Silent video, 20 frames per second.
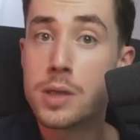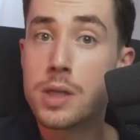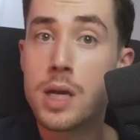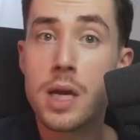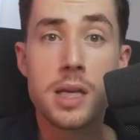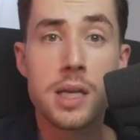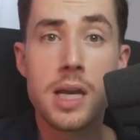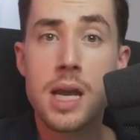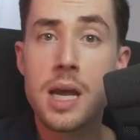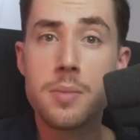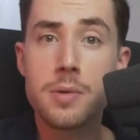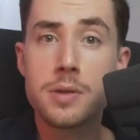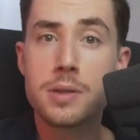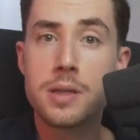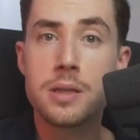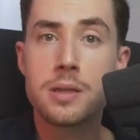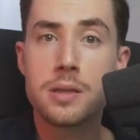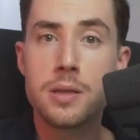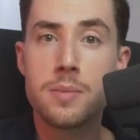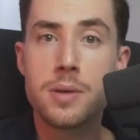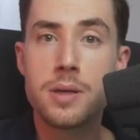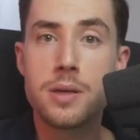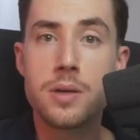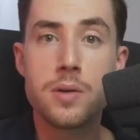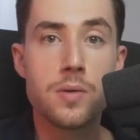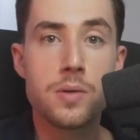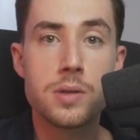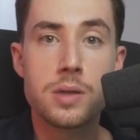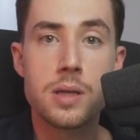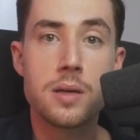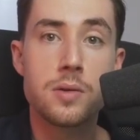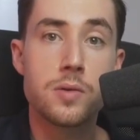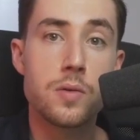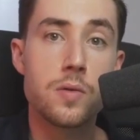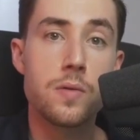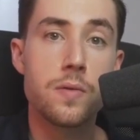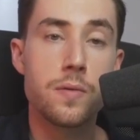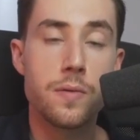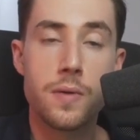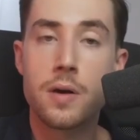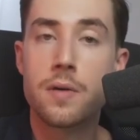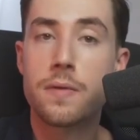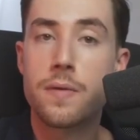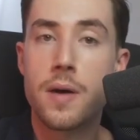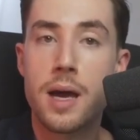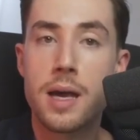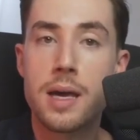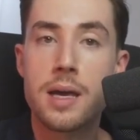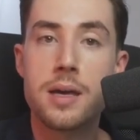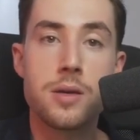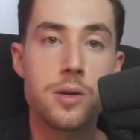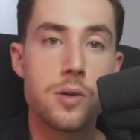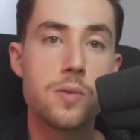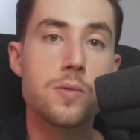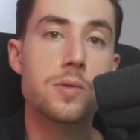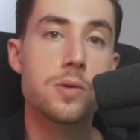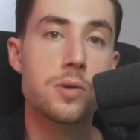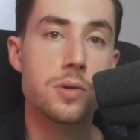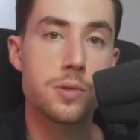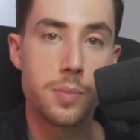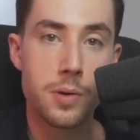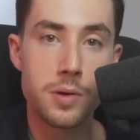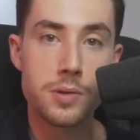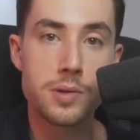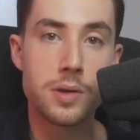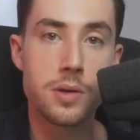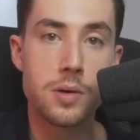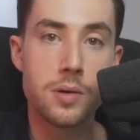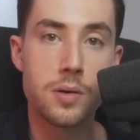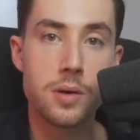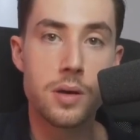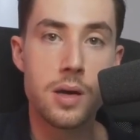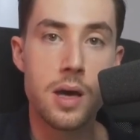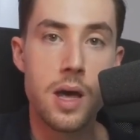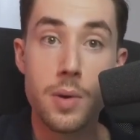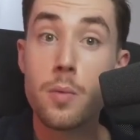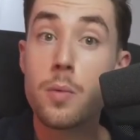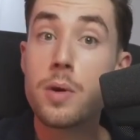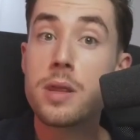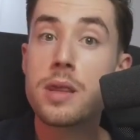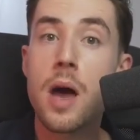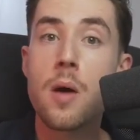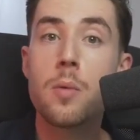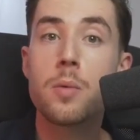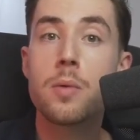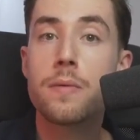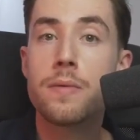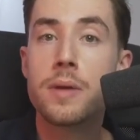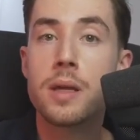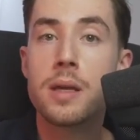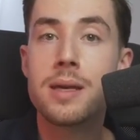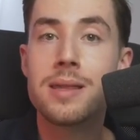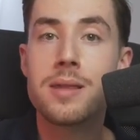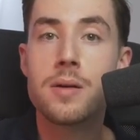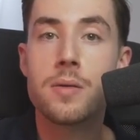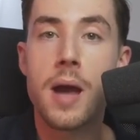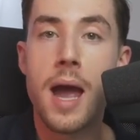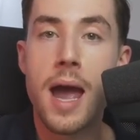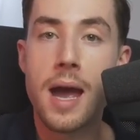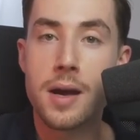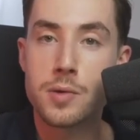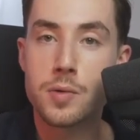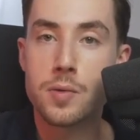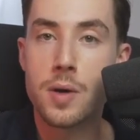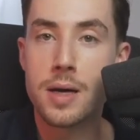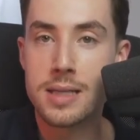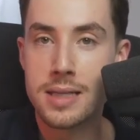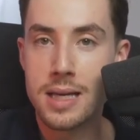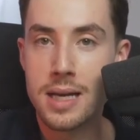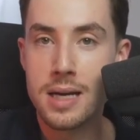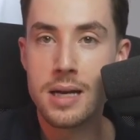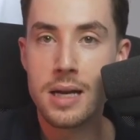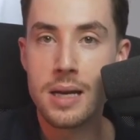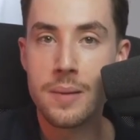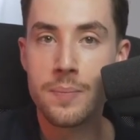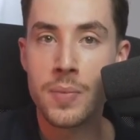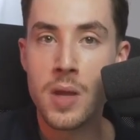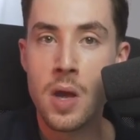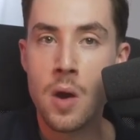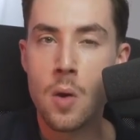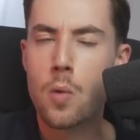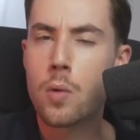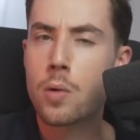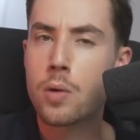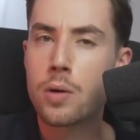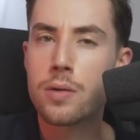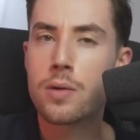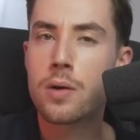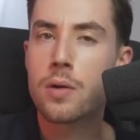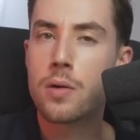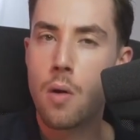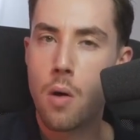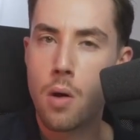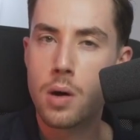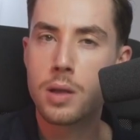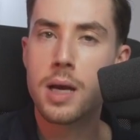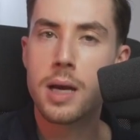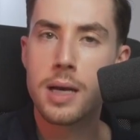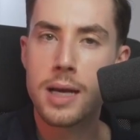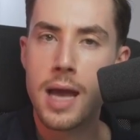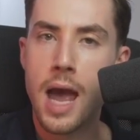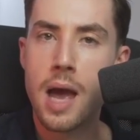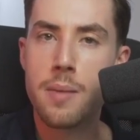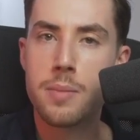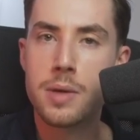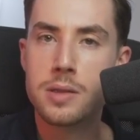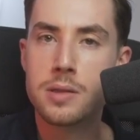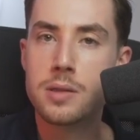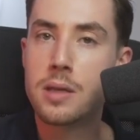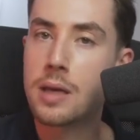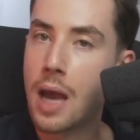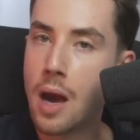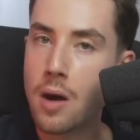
which enables it to be used to verify a user's personhood, but without revealing their actual identity or their online habits to